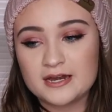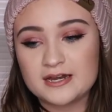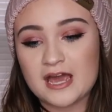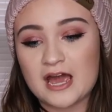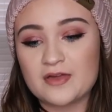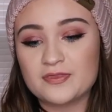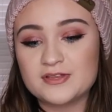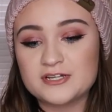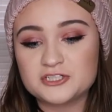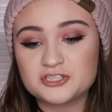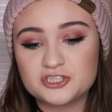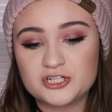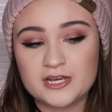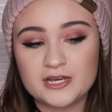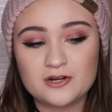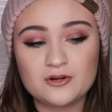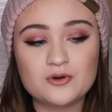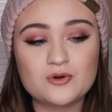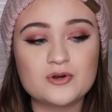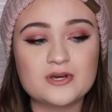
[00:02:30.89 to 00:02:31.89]
Now this
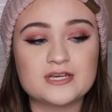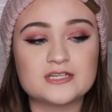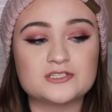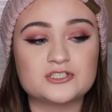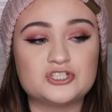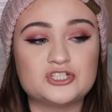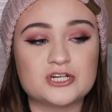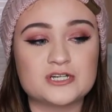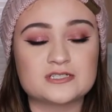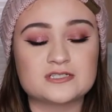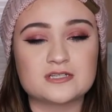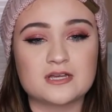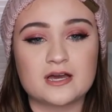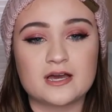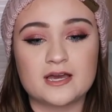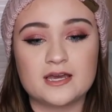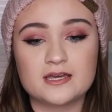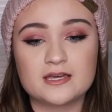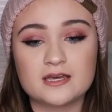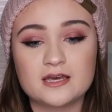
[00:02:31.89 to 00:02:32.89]
channel is just
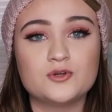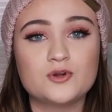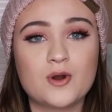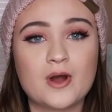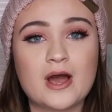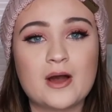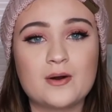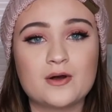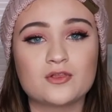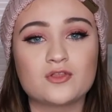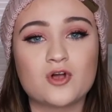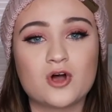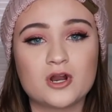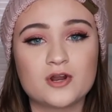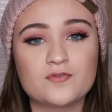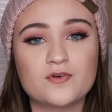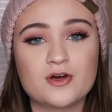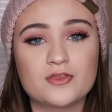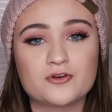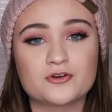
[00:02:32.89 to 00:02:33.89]
like, you know how a
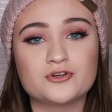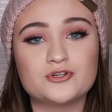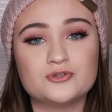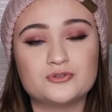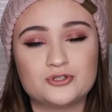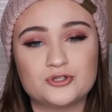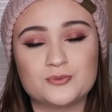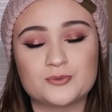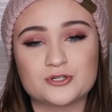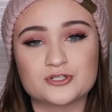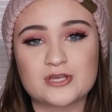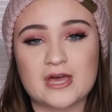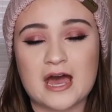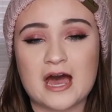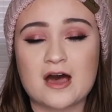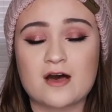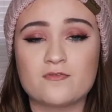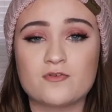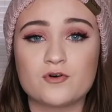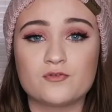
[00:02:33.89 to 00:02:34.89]
lot of other YouTubers
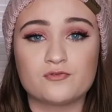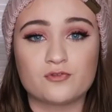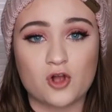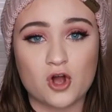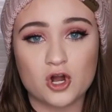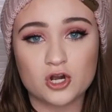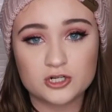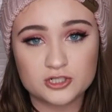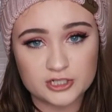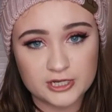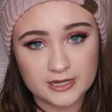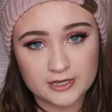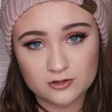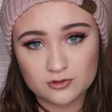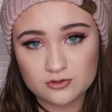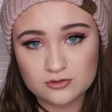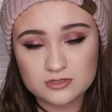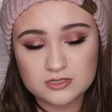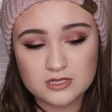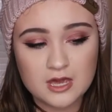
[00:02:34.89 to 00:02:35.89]
have vlog
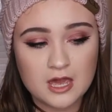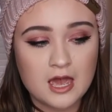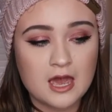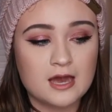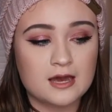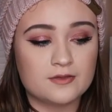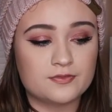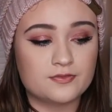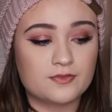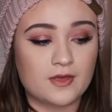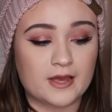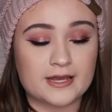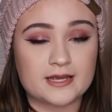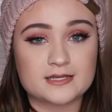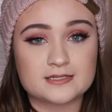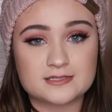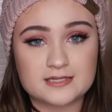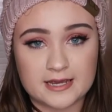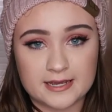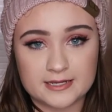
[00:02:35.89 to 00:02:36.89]
channels,
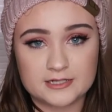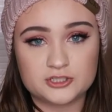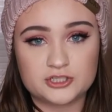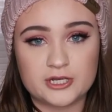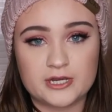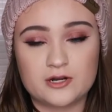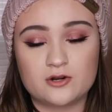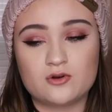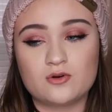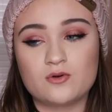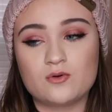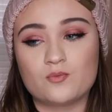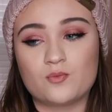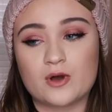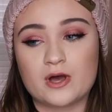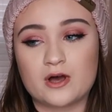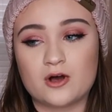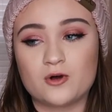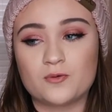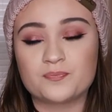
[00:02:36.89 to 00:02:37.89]
like a second channel?
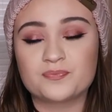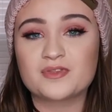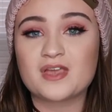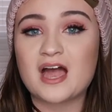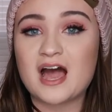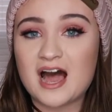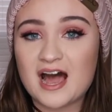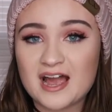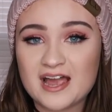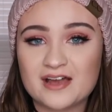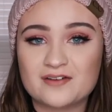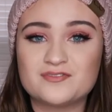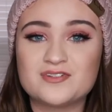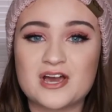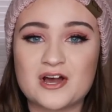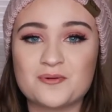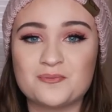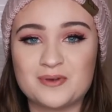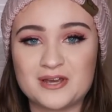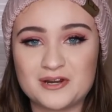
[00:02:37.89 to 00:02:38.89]
Well, I have
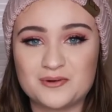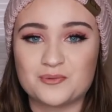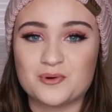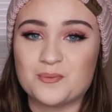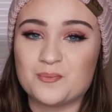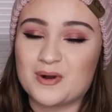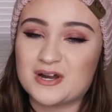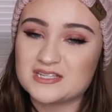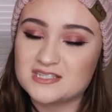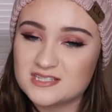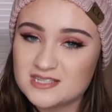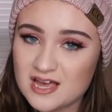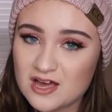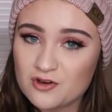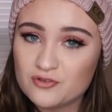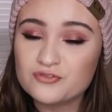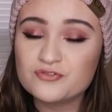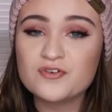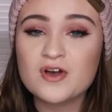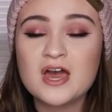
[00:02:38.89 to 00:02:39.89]
now made one
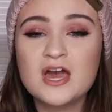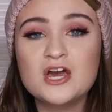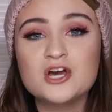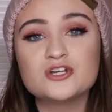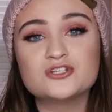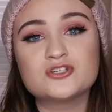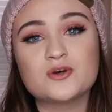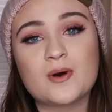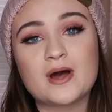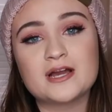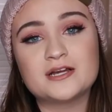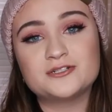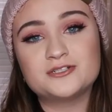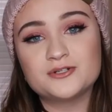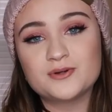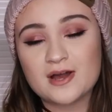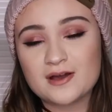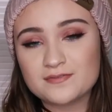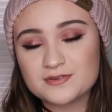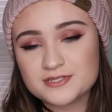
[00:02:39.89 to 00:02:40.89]
myself. So I
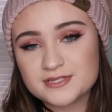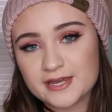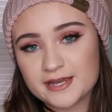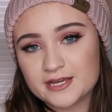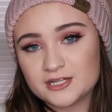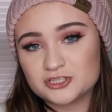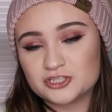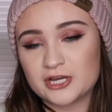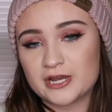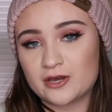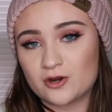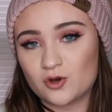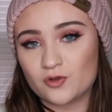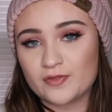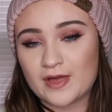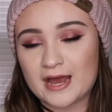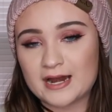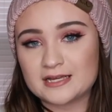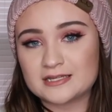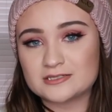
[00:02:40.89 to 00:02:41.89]
do have a second channel
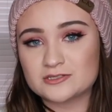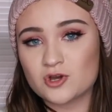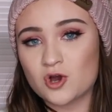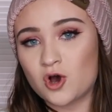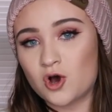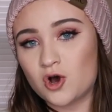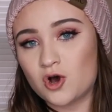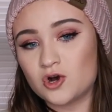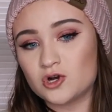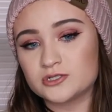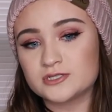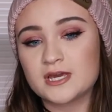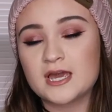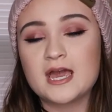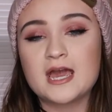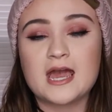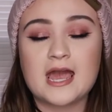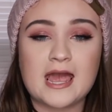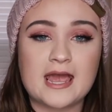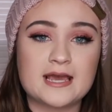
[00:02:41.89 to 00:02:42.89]
that is called
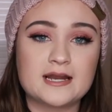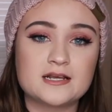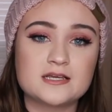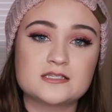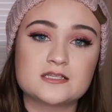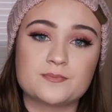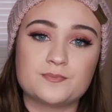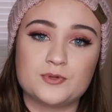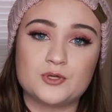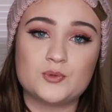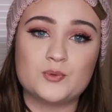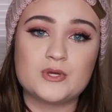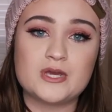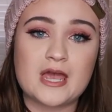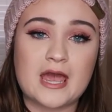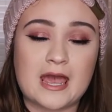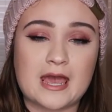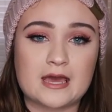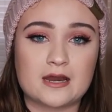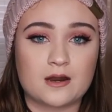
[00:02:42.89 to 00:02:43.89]
Anna's
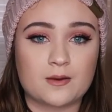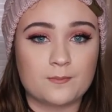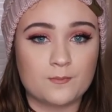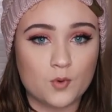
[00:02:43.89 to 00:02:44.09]
Beauty and